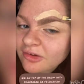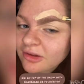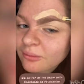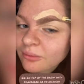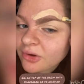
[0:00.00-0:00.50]

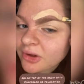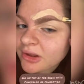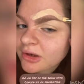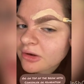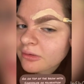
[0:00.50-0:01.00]

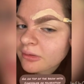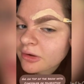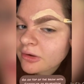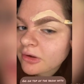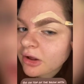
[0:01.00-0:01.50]
working or at
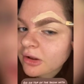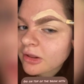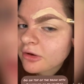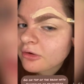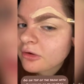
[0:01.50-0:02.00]

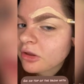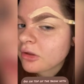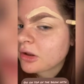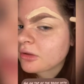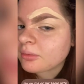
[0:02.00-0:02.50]
college or
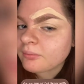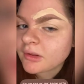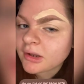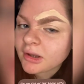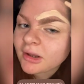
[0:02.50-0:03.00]
uni or something like
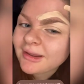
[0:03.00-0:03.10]
that.